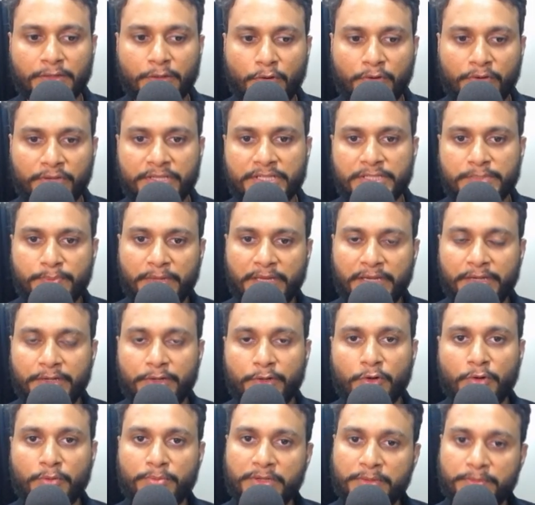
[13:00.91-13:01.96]
the longest
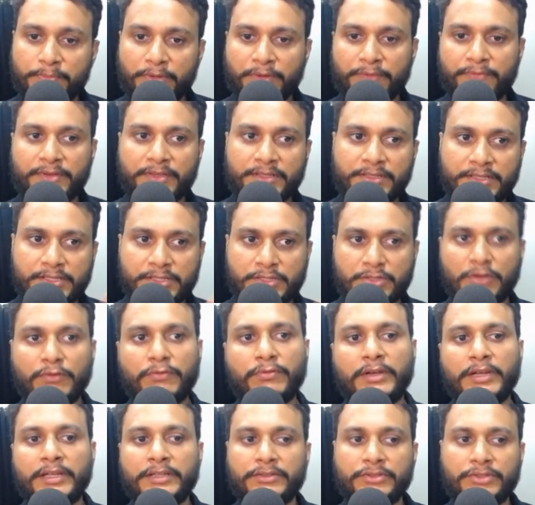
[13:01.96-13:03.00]
palindromic prefix is
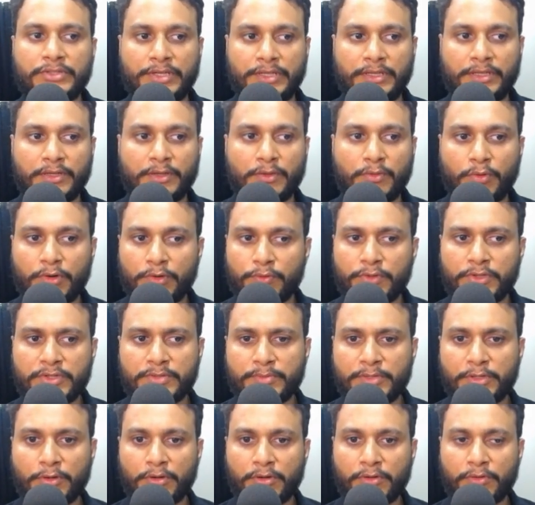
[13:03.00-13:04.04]
of length 3. What was
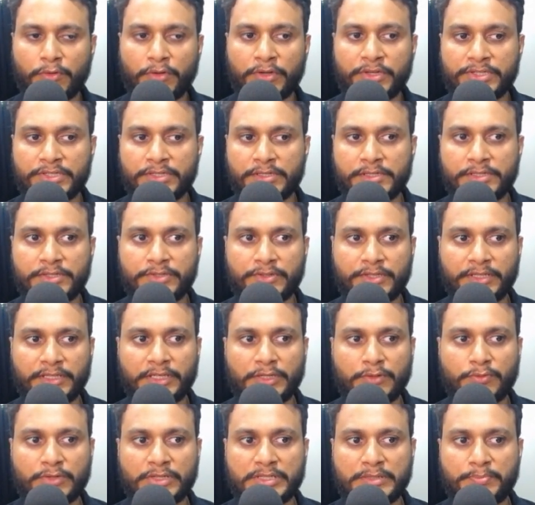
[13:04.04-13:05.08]
my original string?
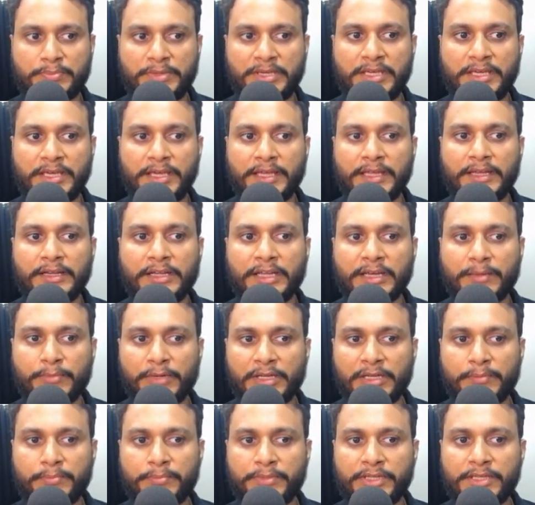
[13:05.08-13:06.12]
It was
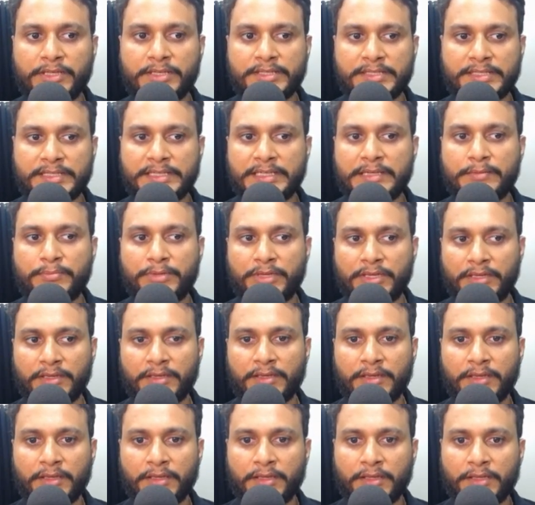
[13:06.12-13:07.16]
BABBCB.
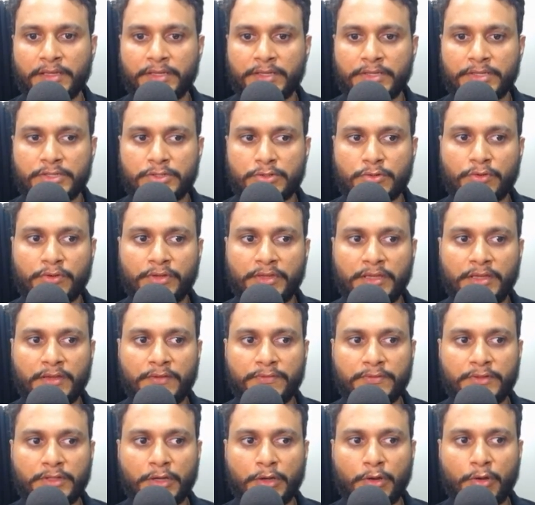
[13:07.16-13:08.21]
So
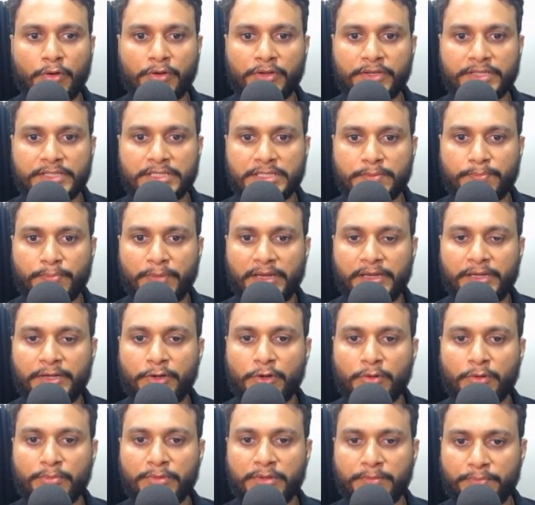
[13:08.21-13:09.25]
if the longest
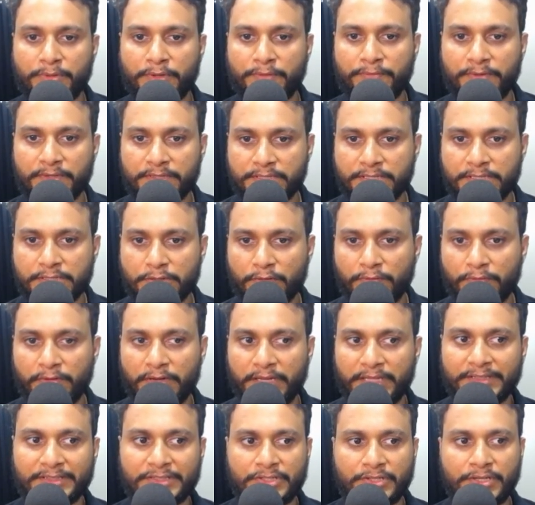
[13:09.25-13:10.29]
palindromic prefix is of
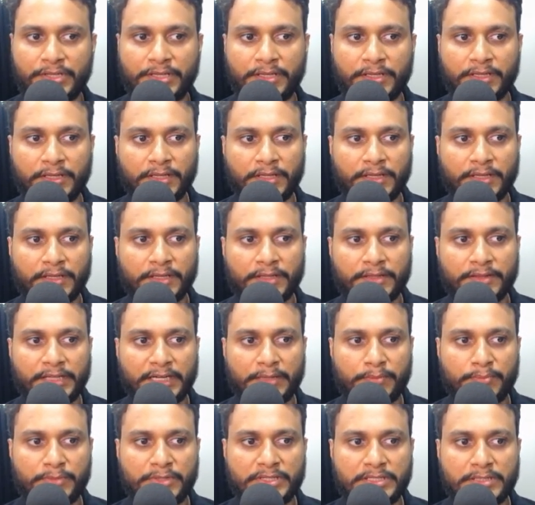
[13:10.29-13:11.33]
length 3,
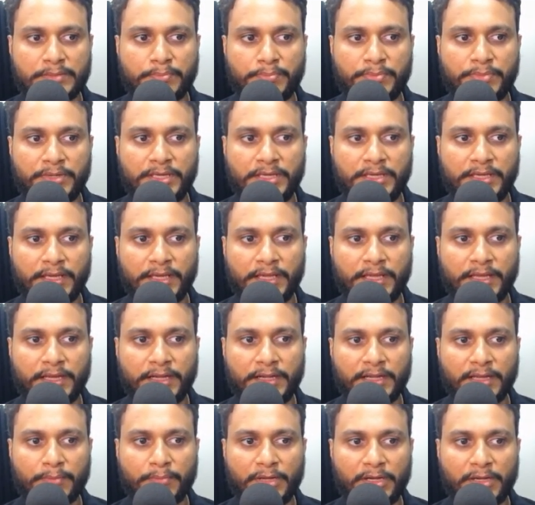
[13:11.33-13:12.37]
that means
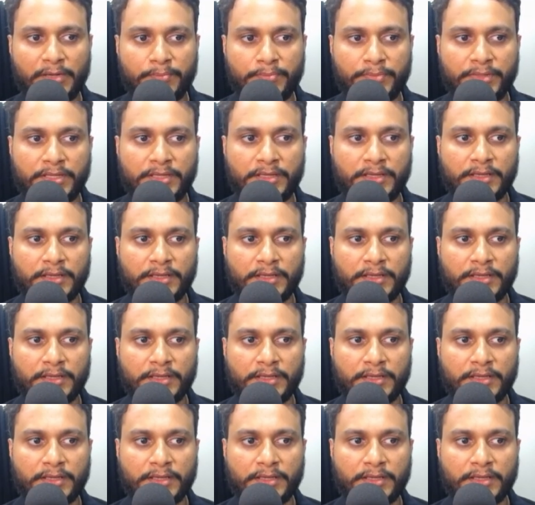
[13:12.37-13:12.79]
BABB